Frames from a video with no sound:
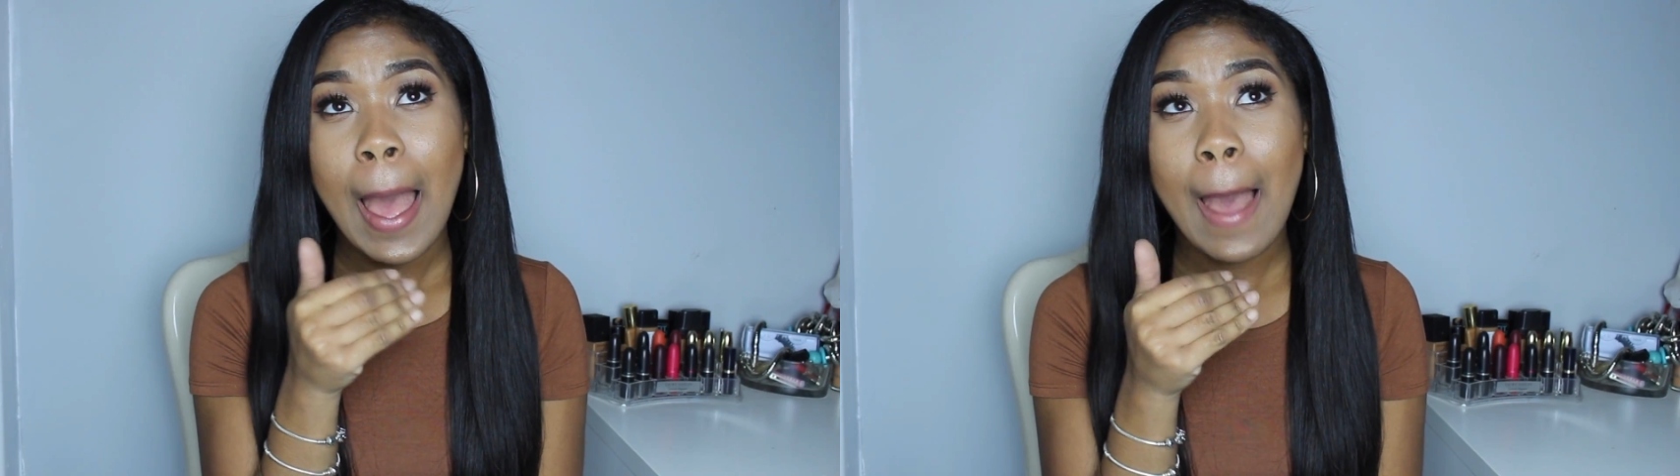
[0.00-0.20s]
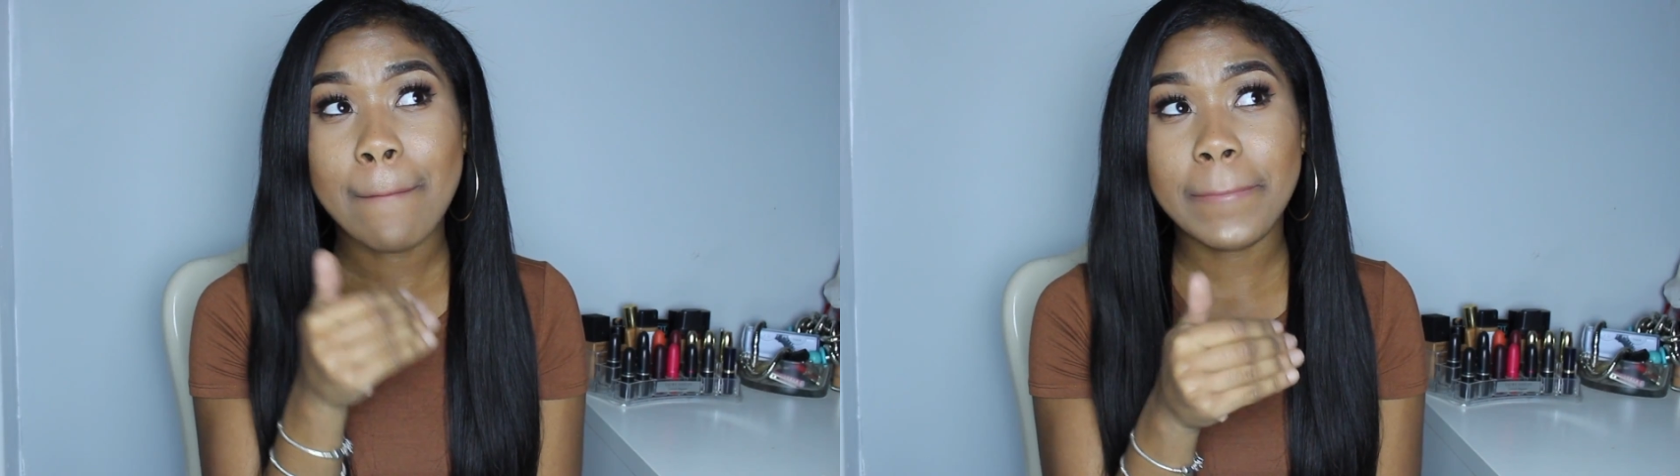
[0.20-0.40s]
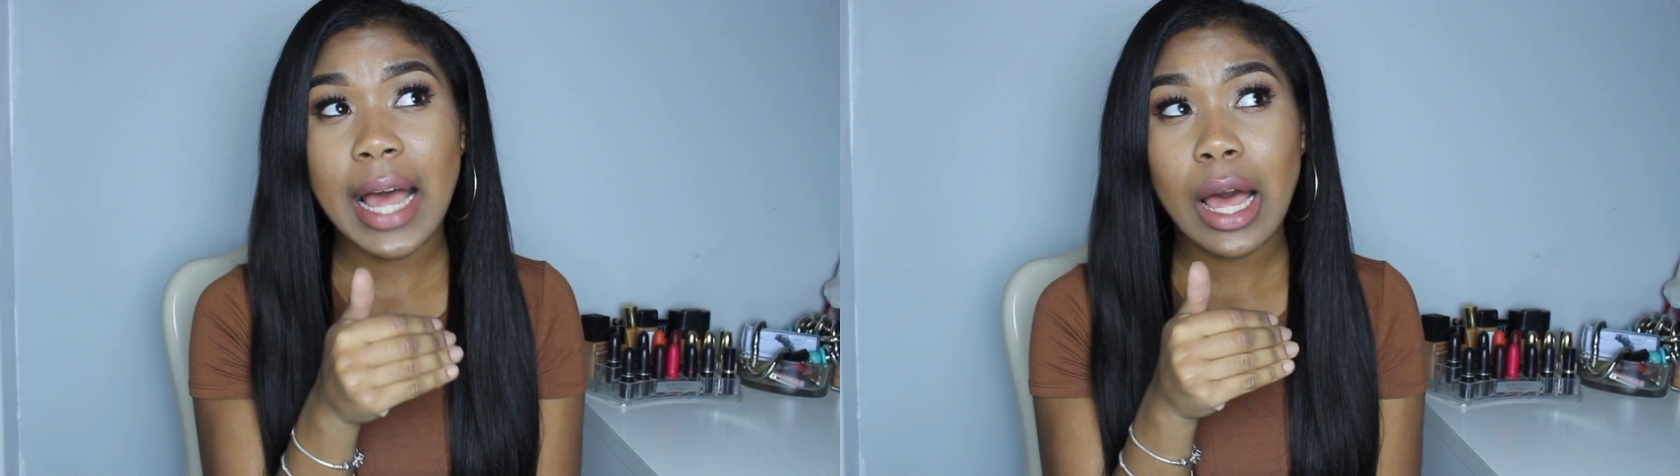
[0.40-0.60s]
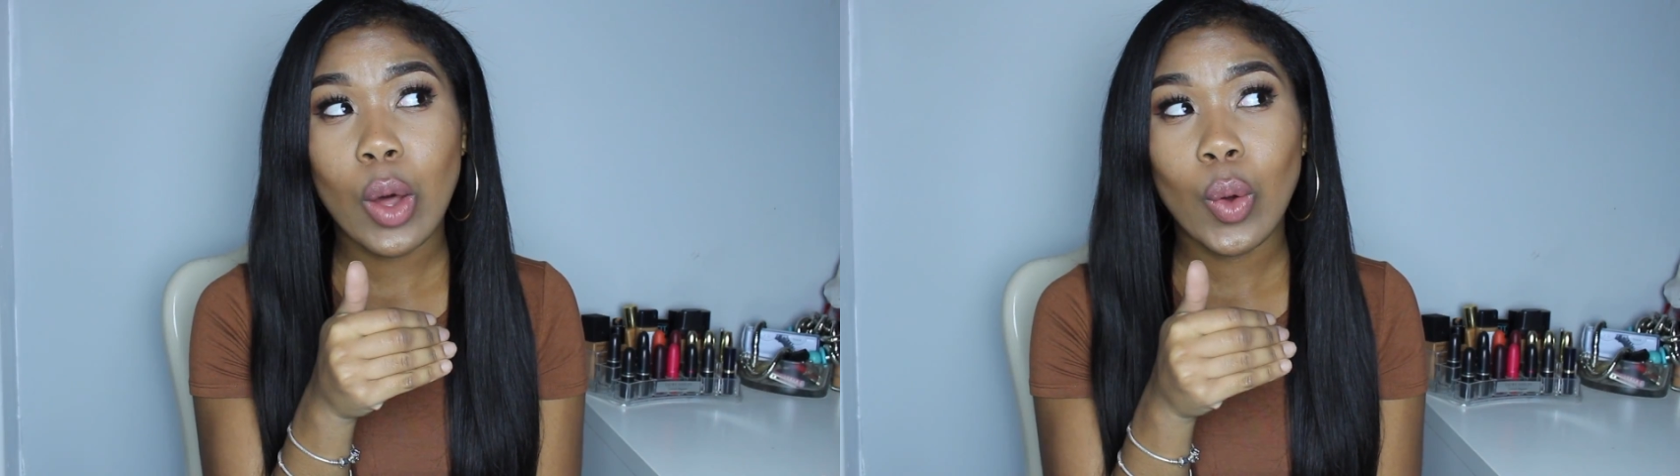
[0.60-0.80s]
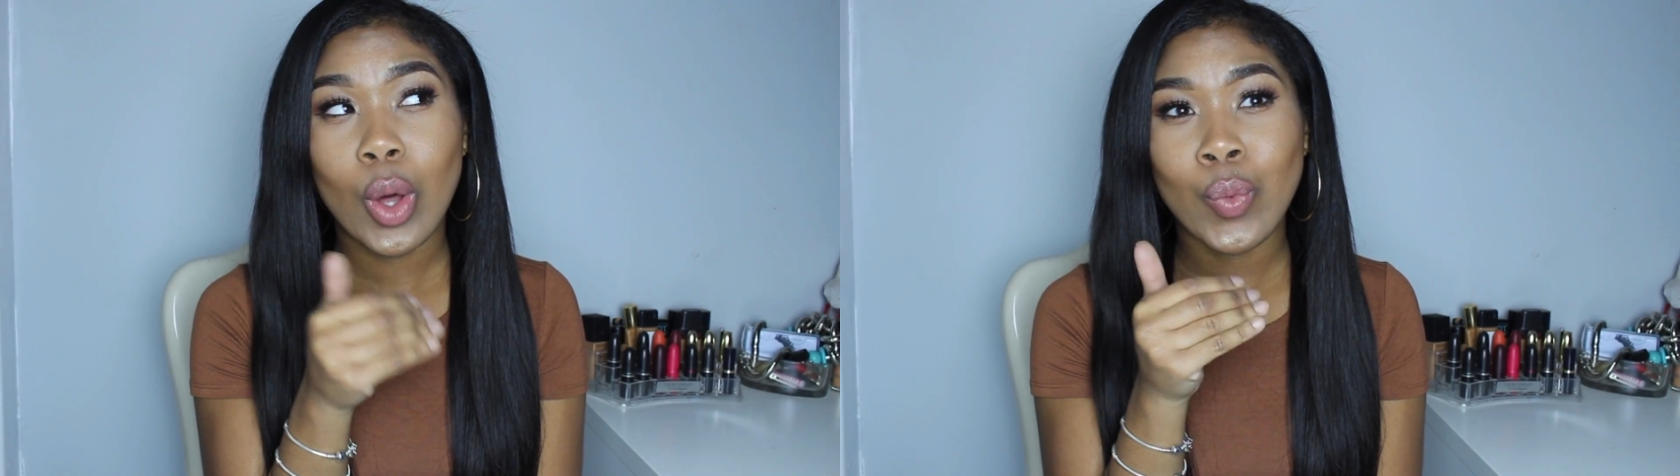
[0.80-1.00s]

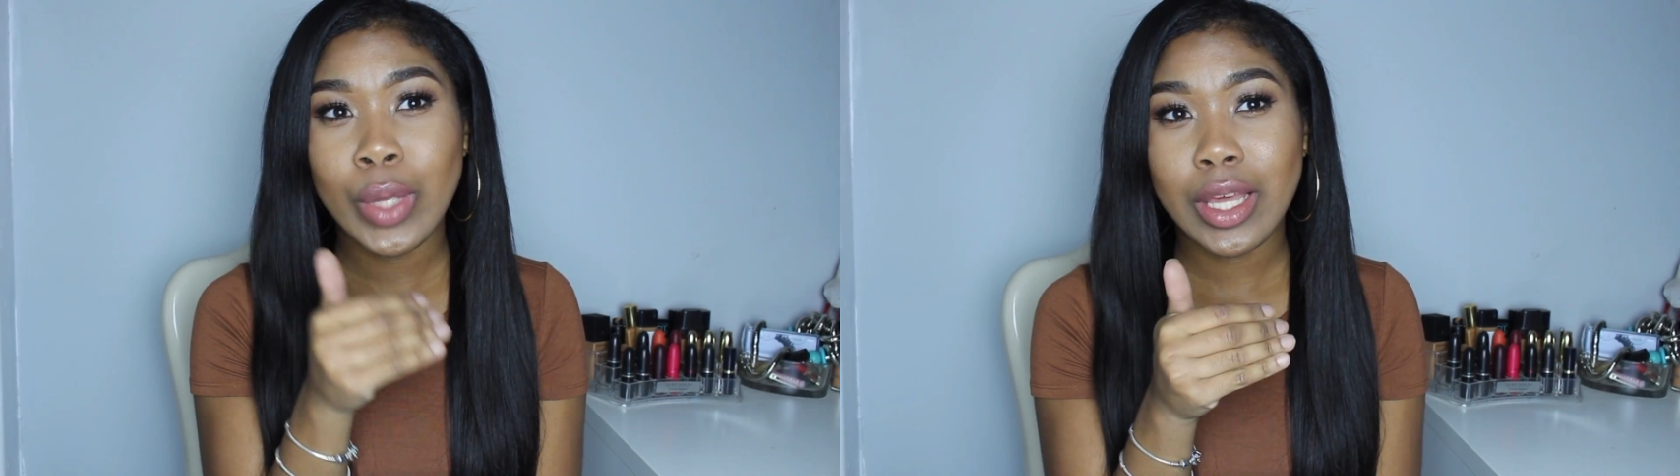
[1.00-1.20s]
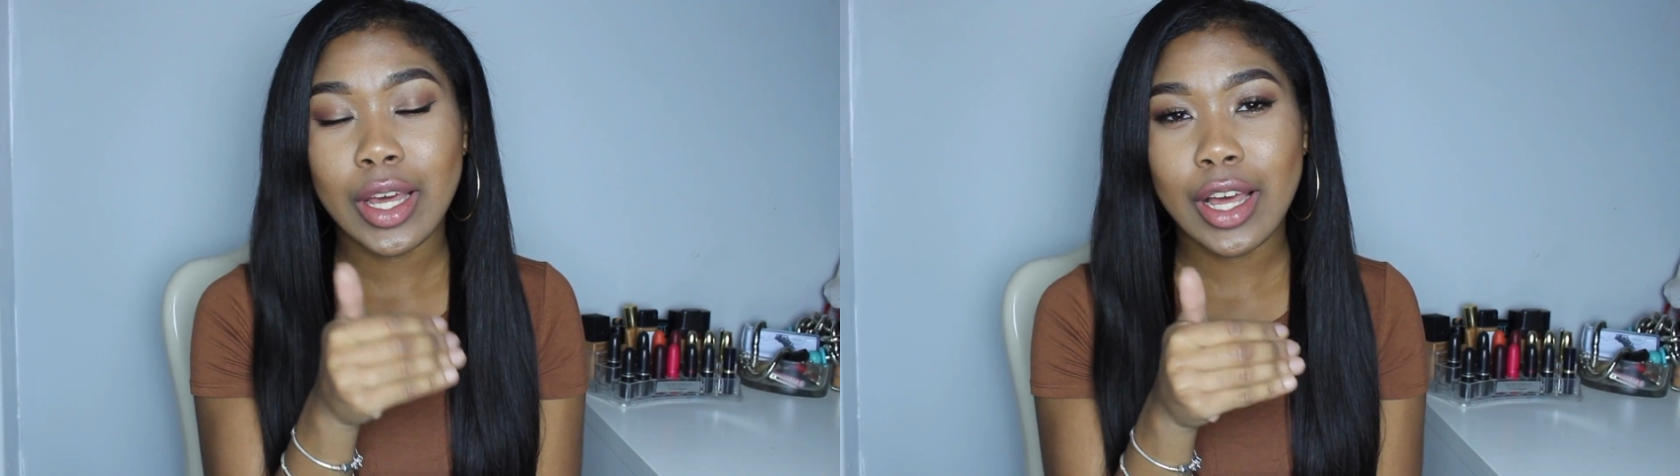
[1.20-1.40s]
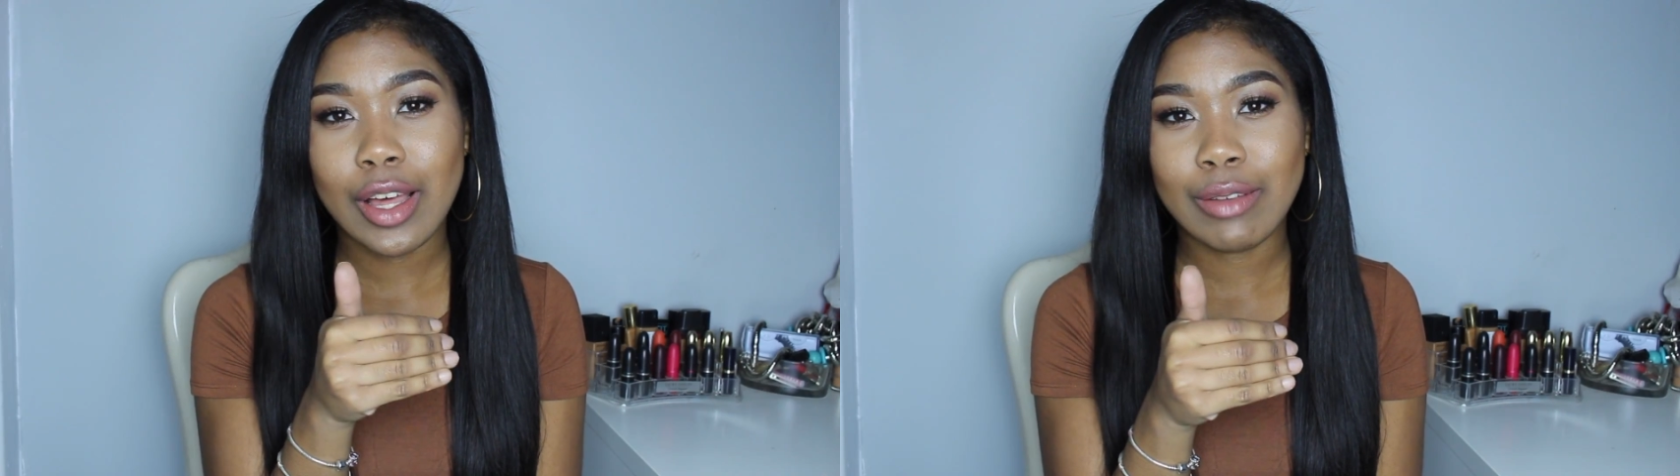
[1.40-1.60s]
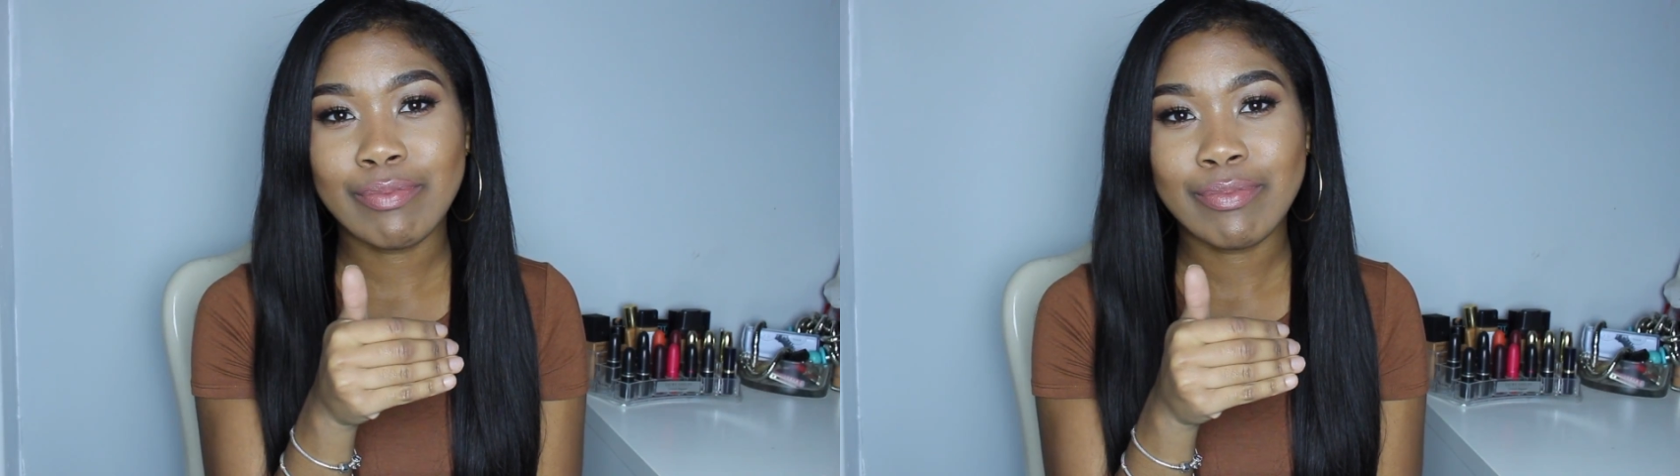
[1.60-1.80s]
about a week ago.